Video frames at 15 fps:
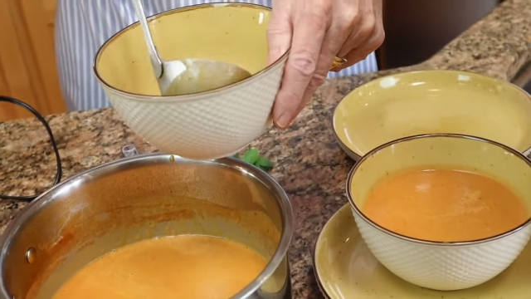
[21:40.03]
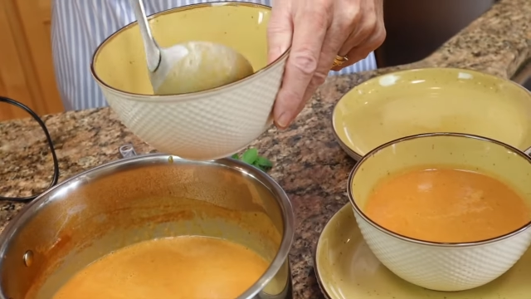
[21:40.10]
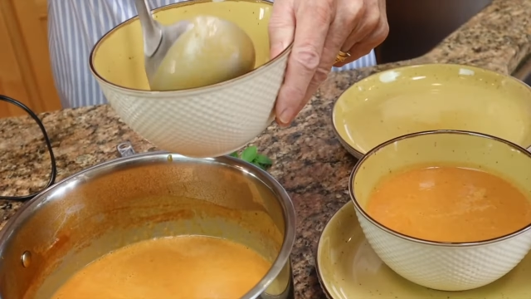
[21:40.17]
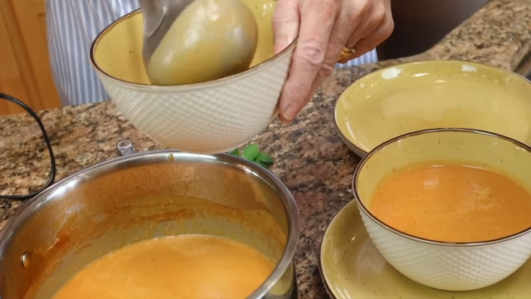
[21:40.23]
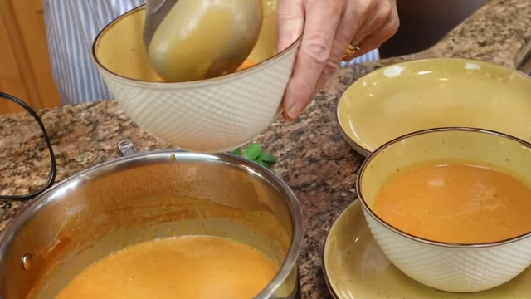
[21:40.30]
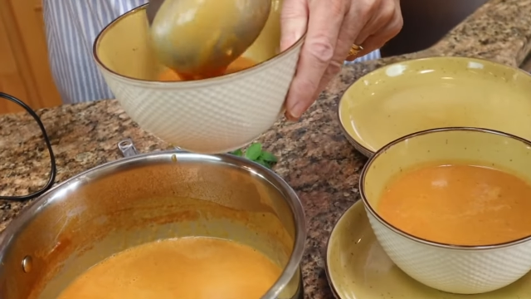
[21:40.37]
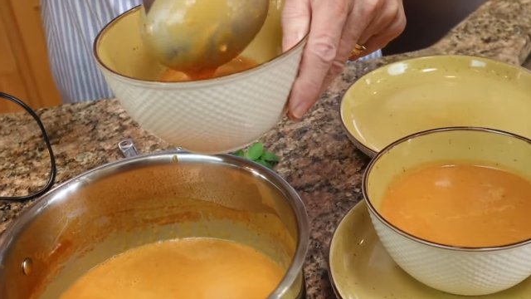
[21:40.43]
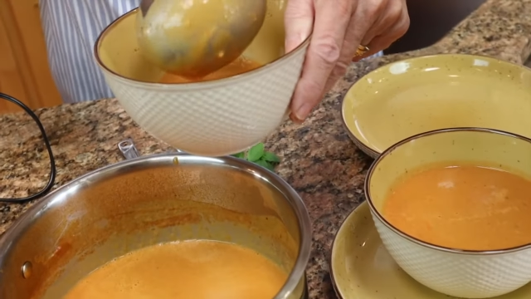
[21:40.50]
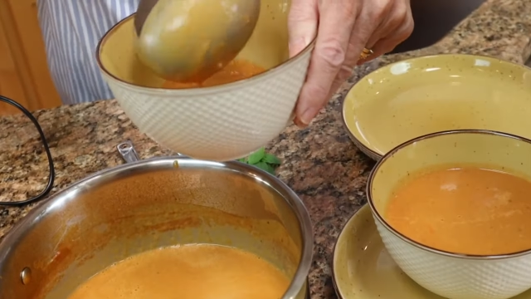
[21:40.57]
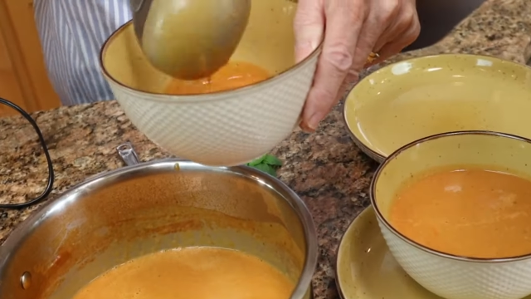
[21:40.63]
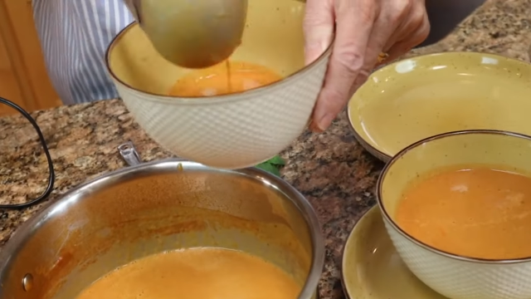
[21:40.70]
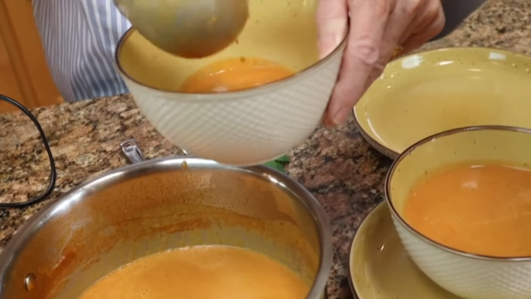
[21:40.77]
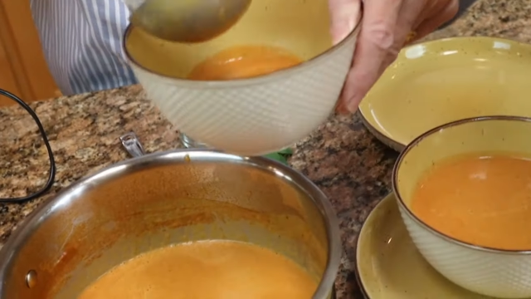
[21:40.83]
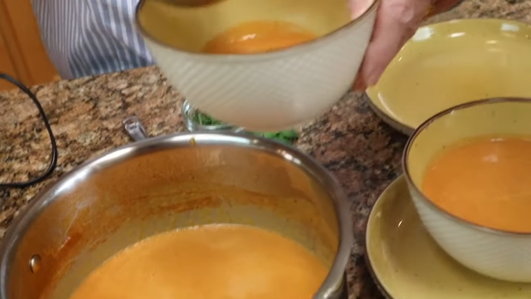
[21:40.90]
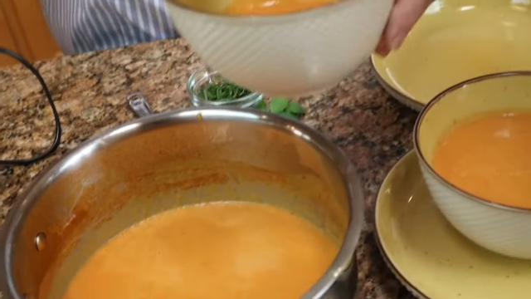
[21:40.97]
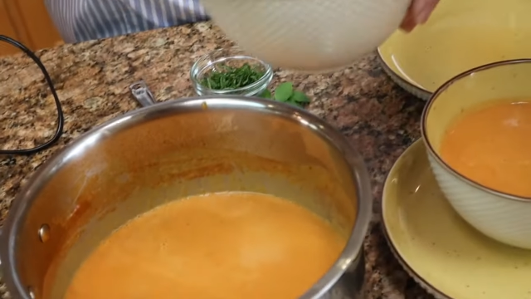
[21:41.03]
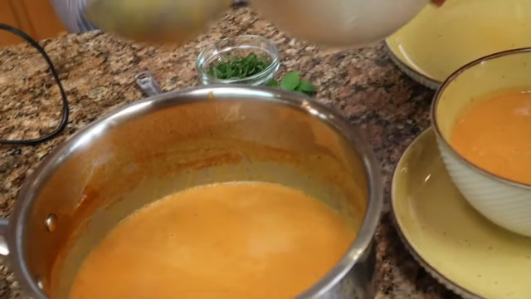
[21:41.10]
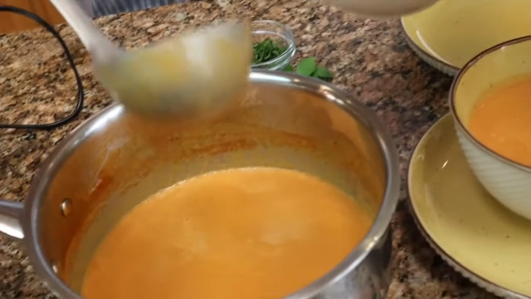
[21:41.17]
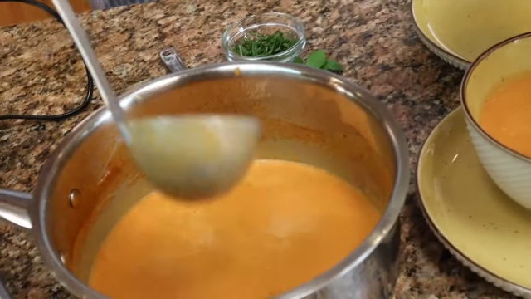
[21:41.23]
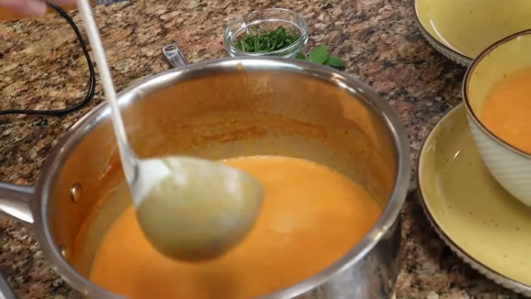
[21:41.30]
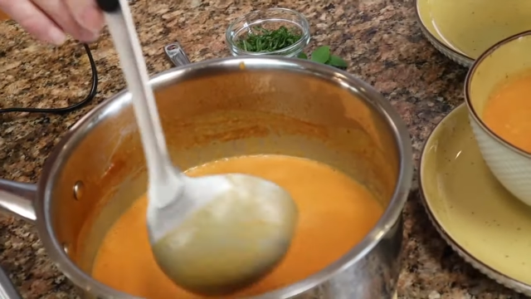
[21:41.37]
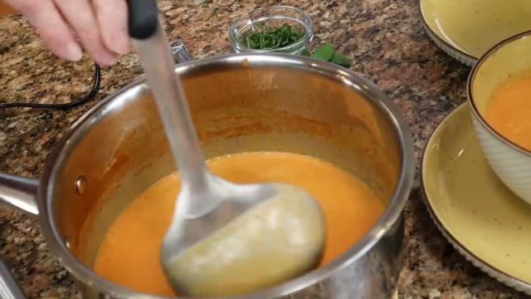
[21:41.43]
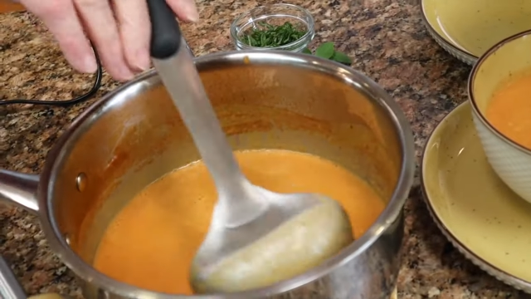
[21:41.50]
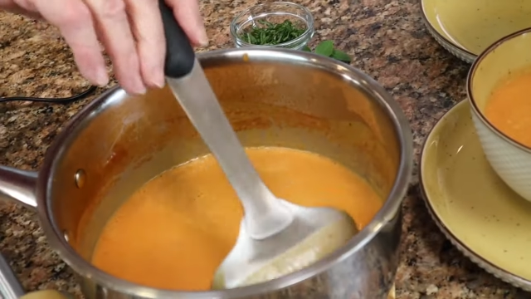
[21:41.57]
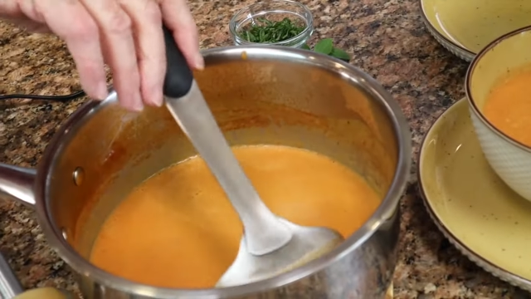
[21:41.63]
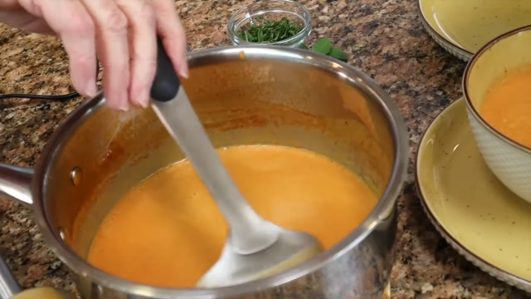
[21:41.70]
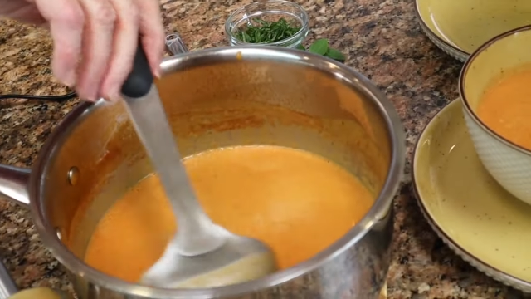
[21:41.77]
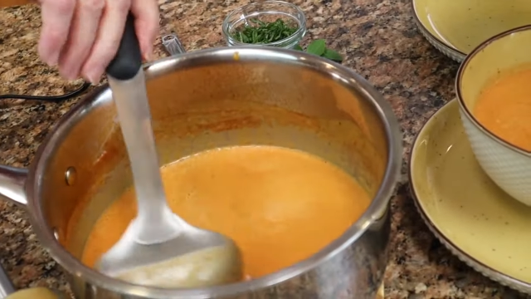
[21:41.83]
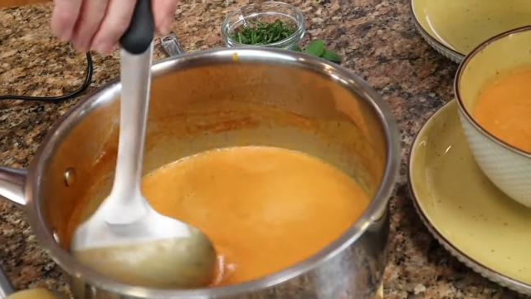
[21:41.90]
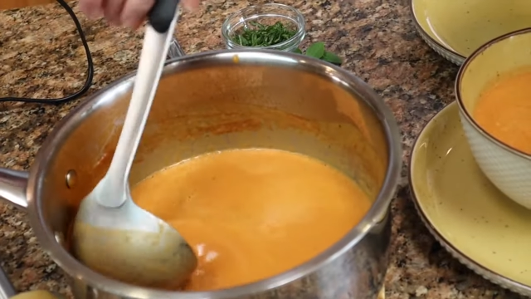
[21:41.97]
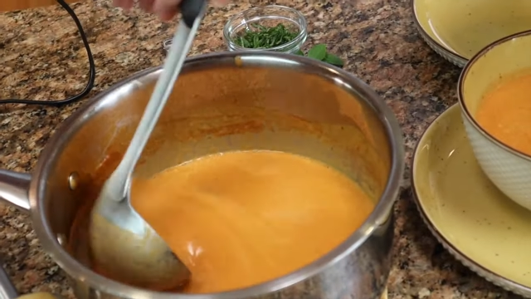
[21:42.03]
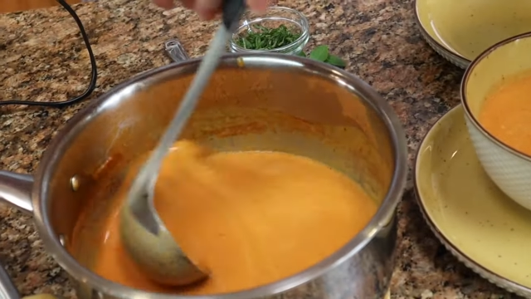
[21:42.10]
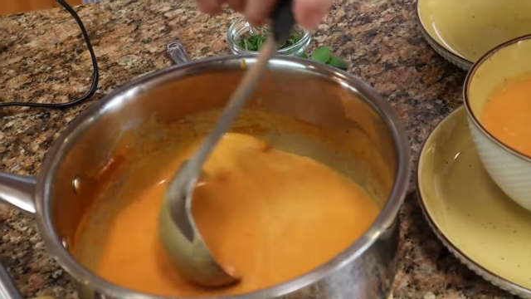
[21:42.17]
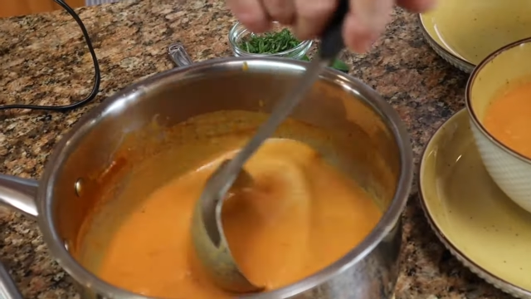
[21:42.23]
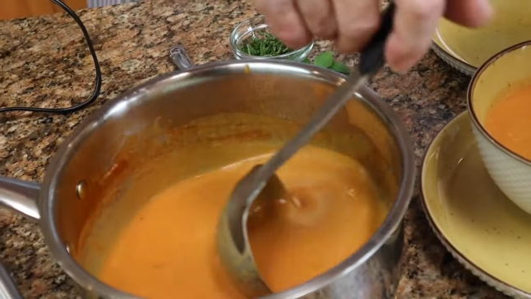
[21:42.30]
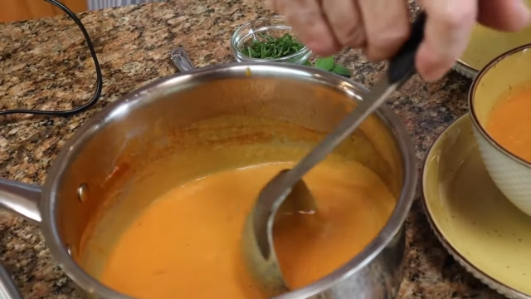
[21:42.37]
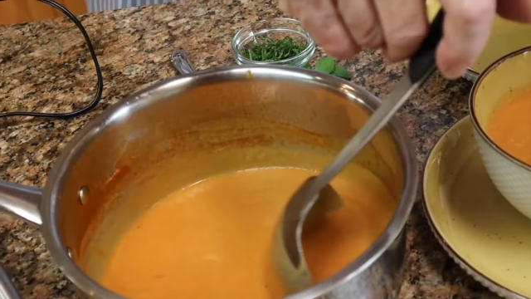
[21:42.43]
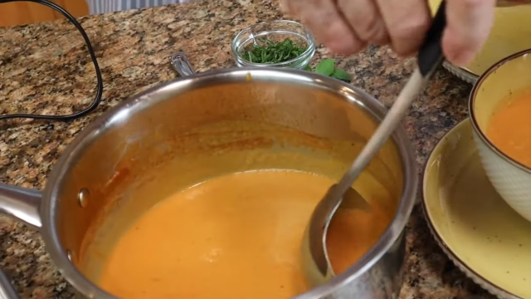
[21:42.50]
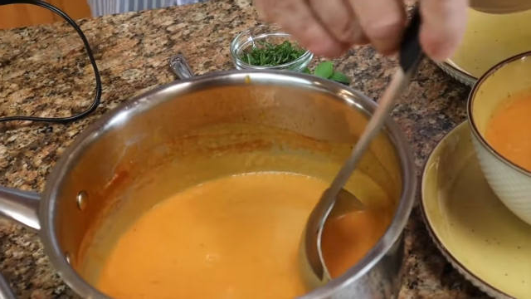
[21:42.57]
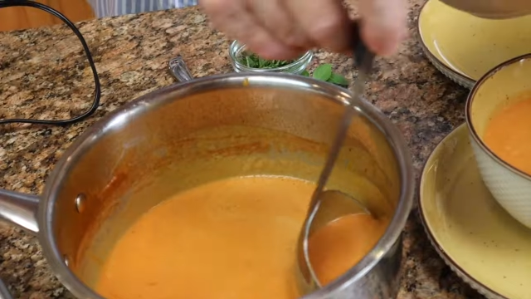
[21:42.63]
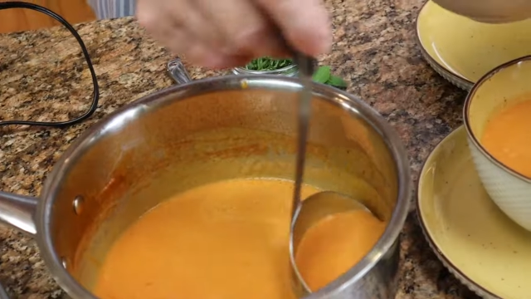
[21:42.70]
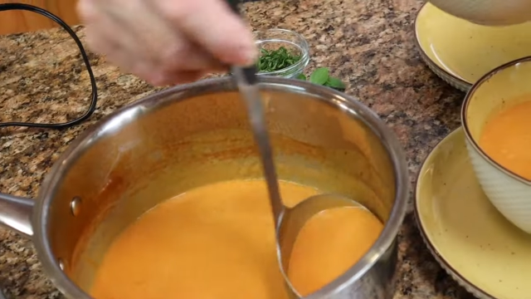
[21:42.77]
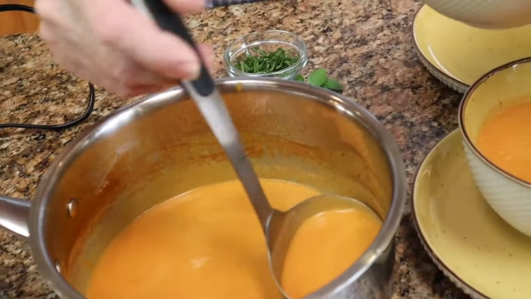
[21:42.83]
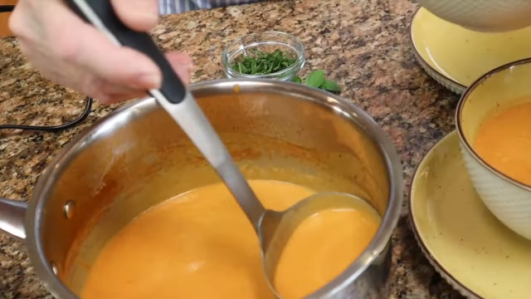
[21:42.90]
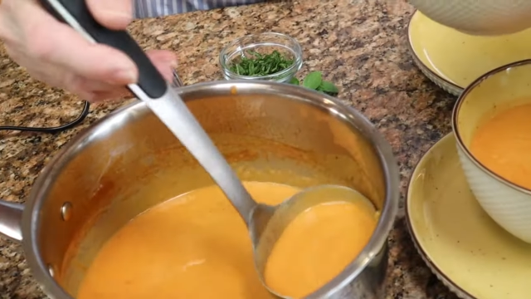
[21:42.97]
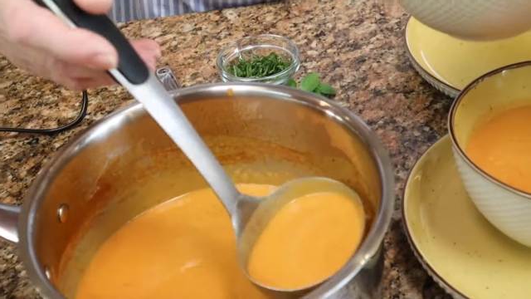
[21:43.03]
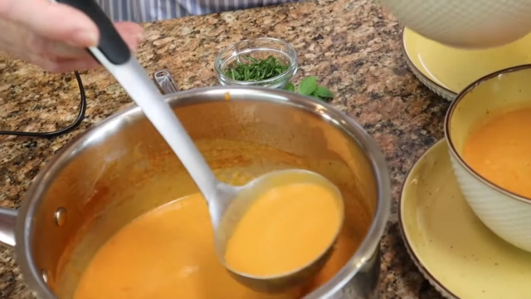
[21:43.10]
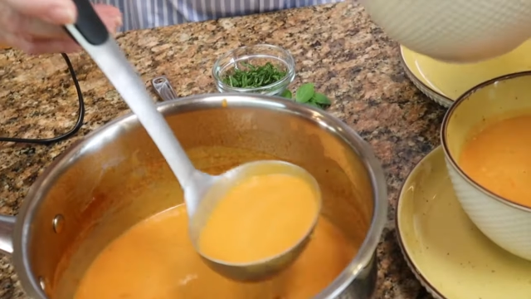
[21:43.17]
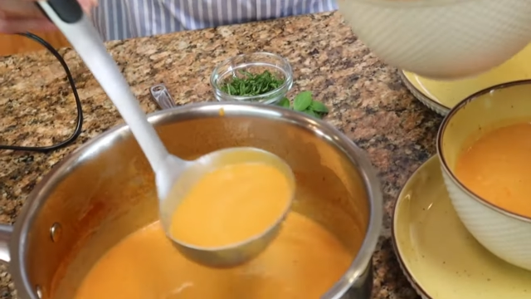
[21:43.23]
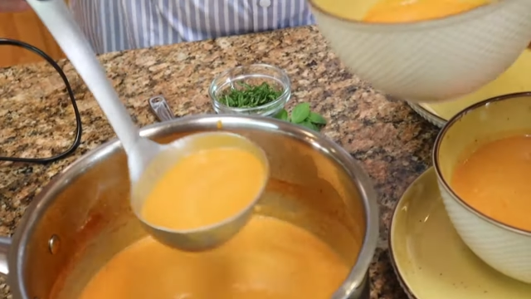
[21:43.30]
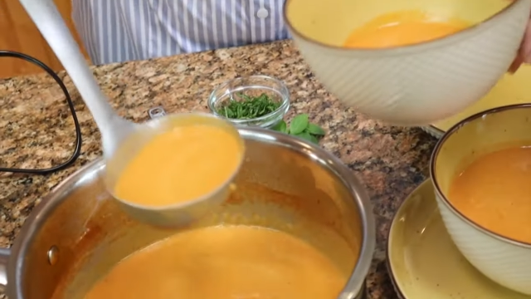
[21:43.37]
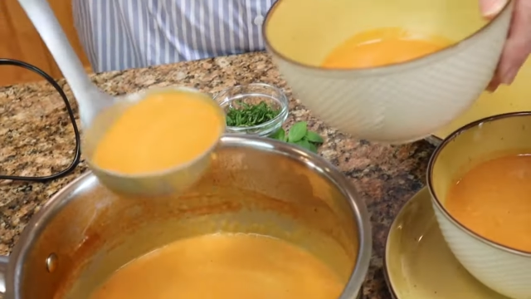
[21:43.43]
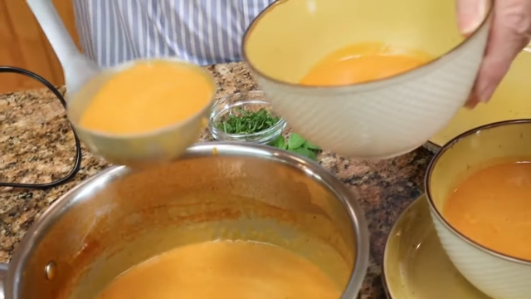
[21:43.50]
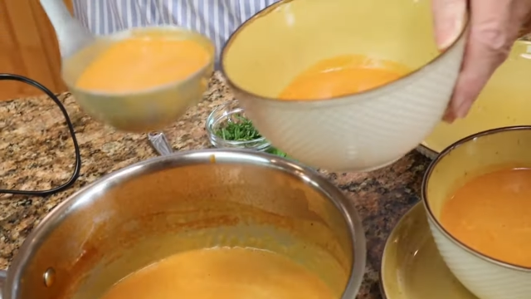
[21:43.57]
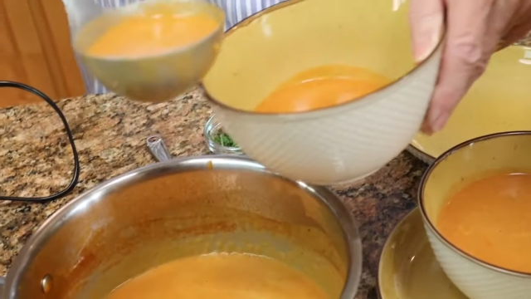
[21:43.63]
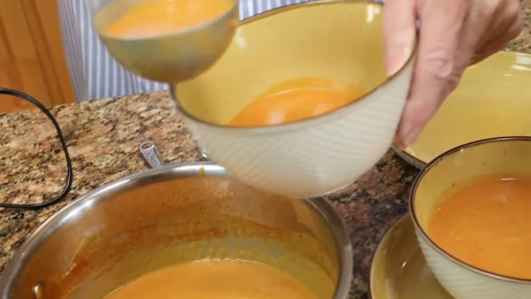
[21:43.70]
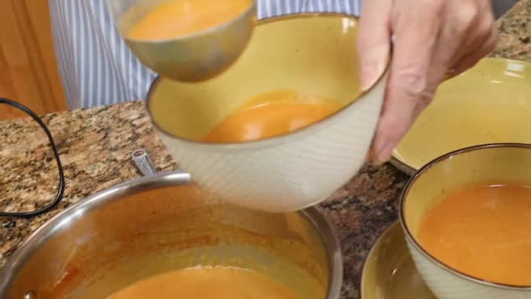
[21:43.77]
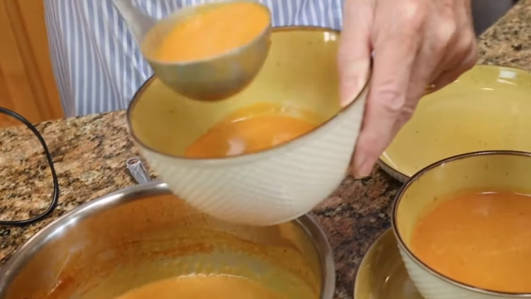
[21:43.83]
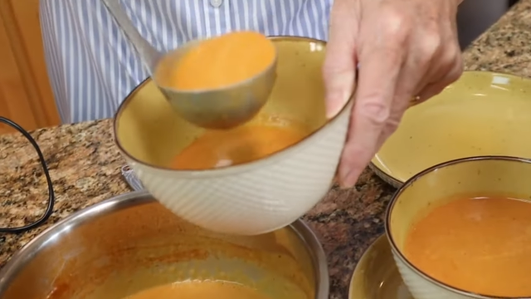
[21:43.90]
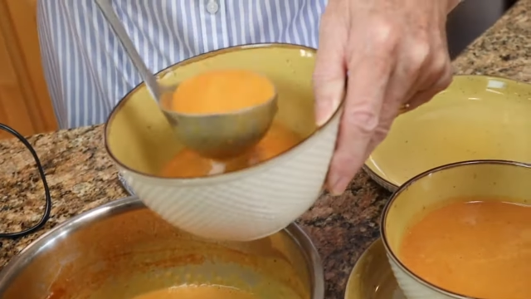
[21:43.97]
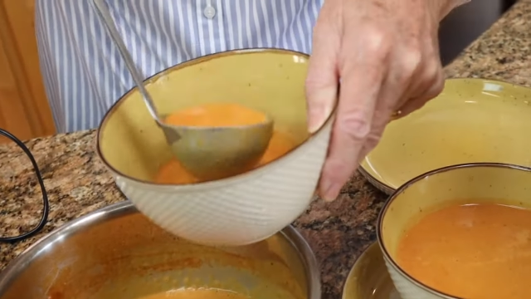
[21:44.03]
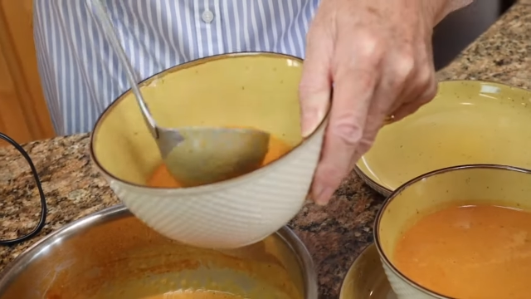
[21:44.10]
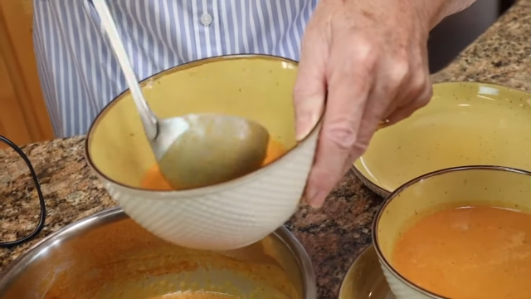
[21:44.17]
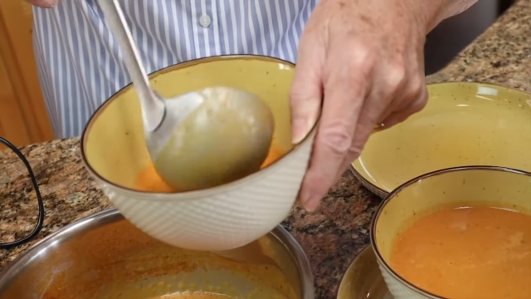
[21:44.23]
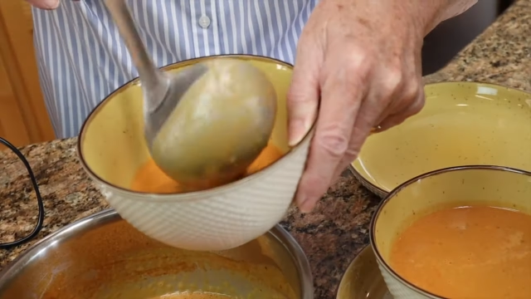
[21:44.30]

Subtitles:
Nobody's mouth can be seen.